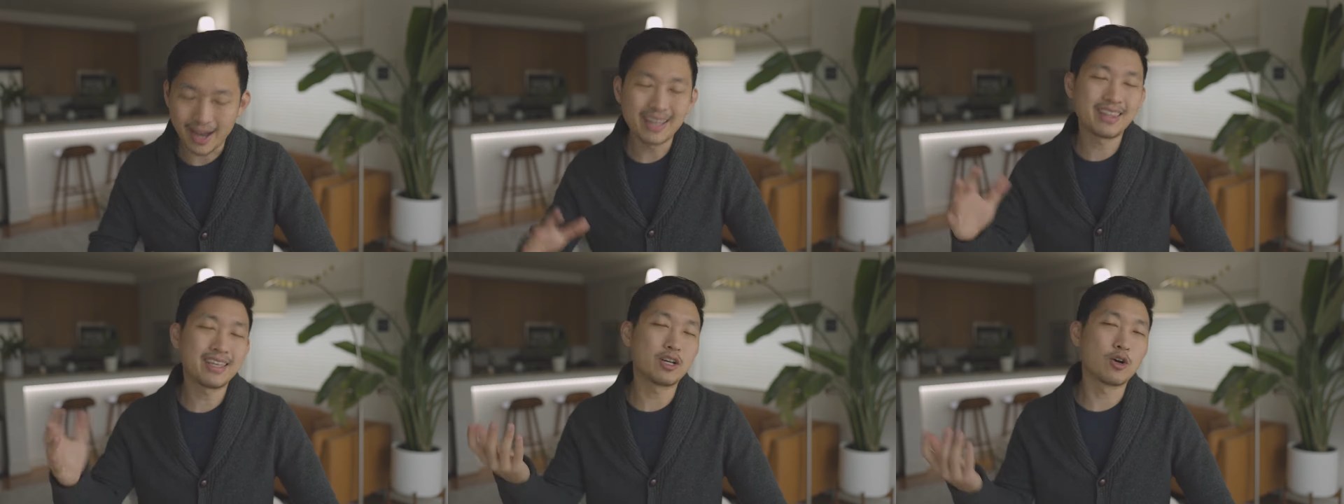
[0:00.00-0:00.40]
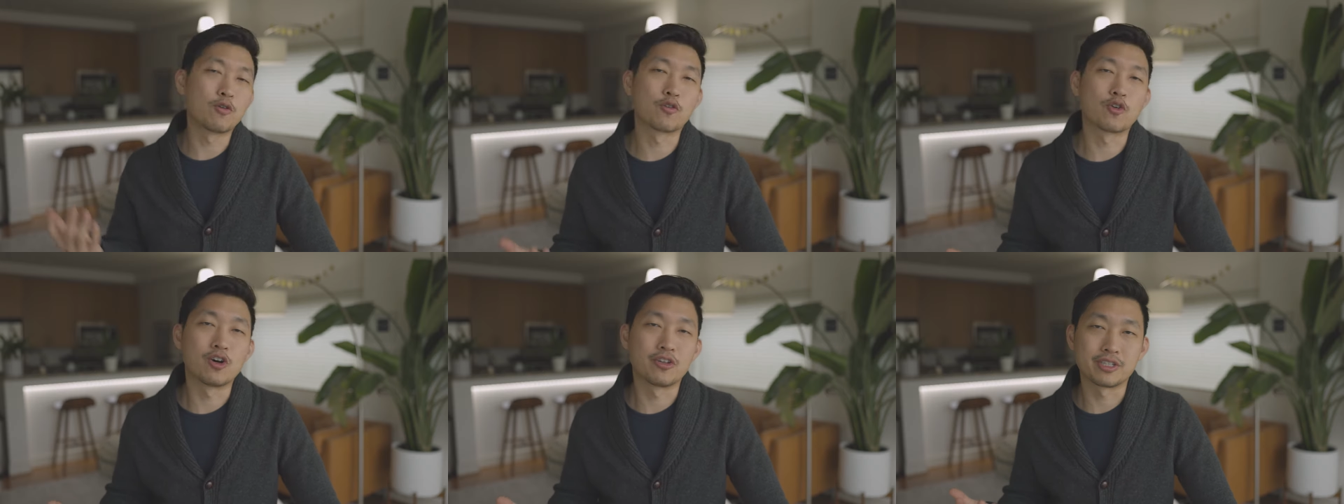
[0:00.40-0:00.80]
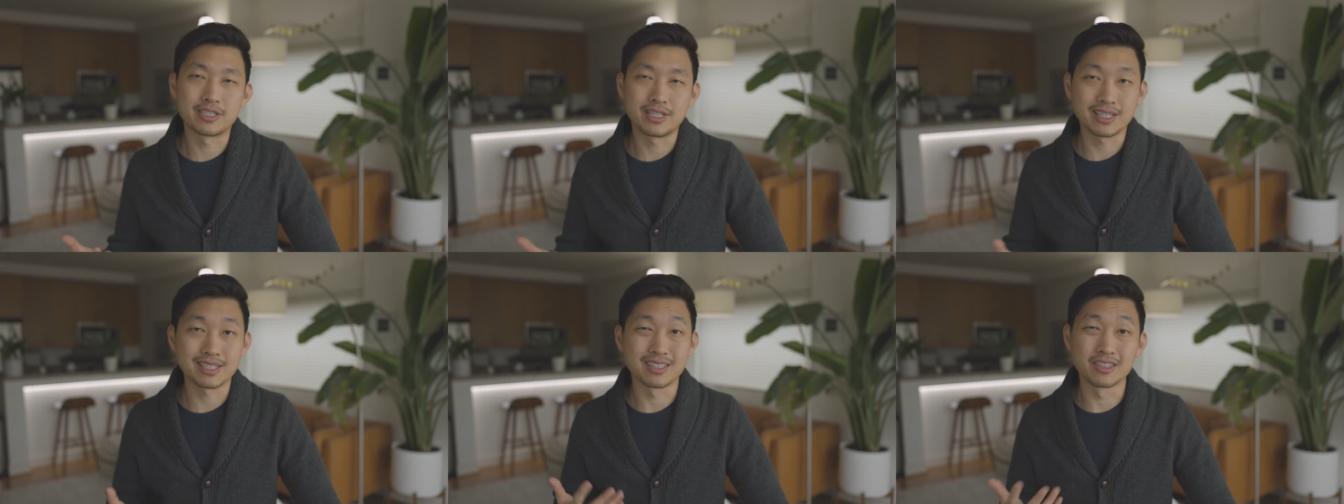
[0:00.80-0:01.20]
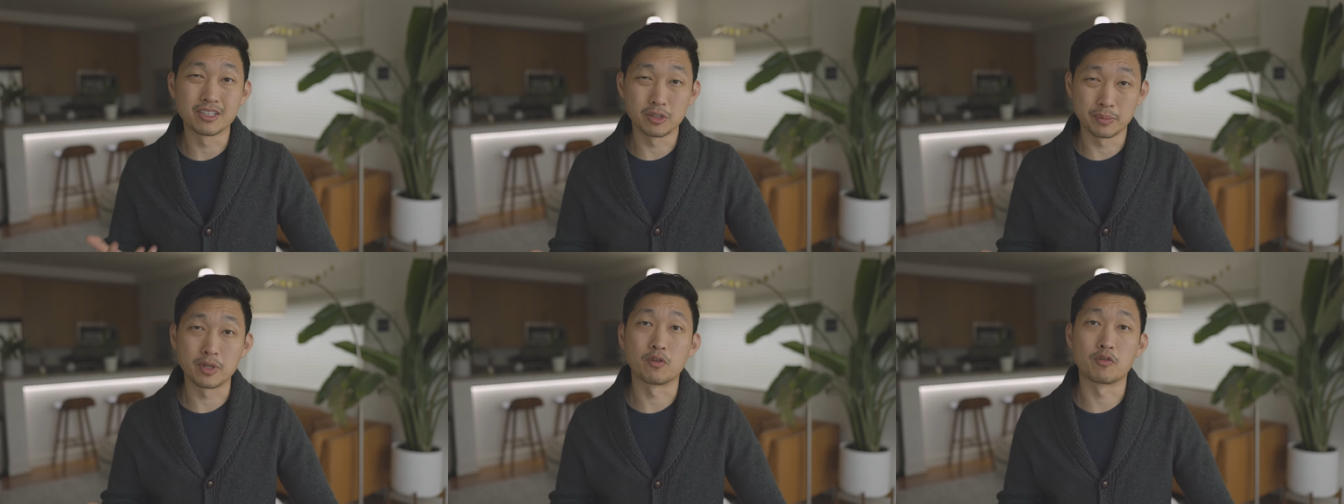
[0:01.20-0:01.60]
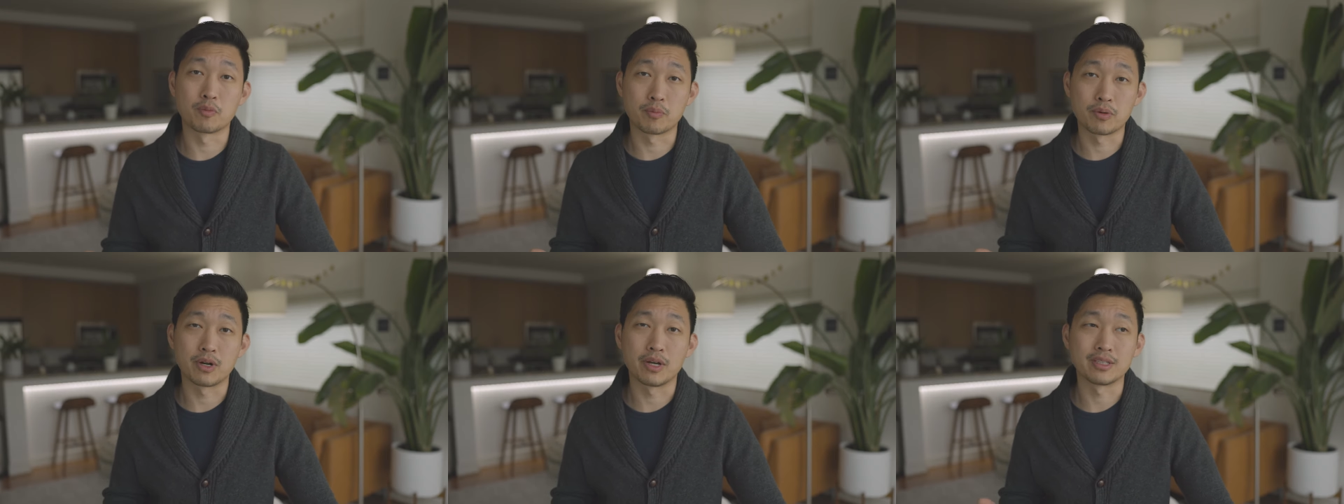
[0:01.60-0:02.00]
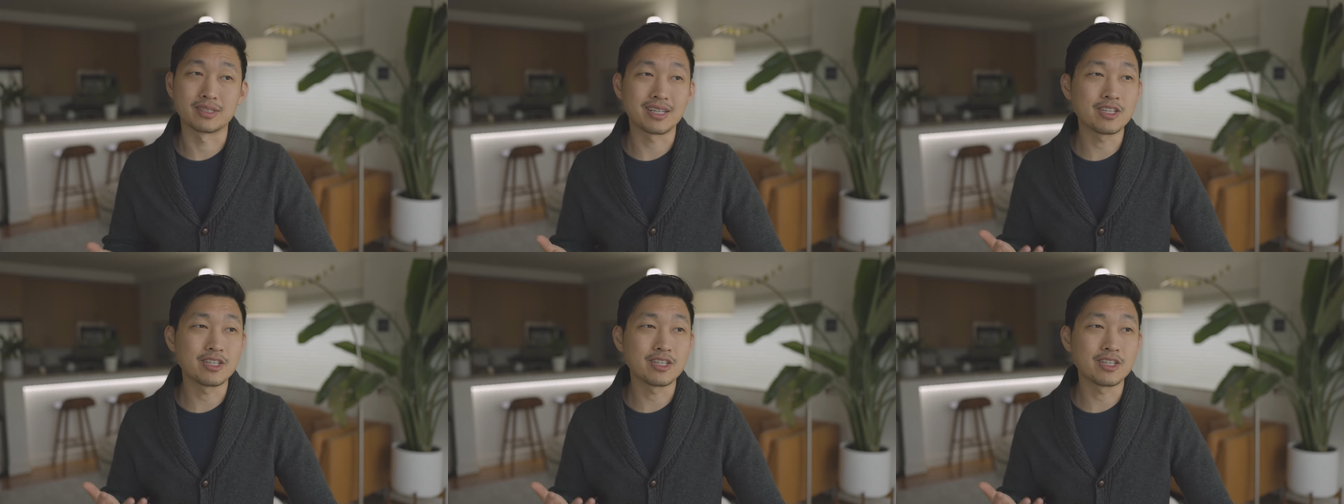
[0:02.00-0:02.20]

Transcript: I think overall this thing is a little bit overpriced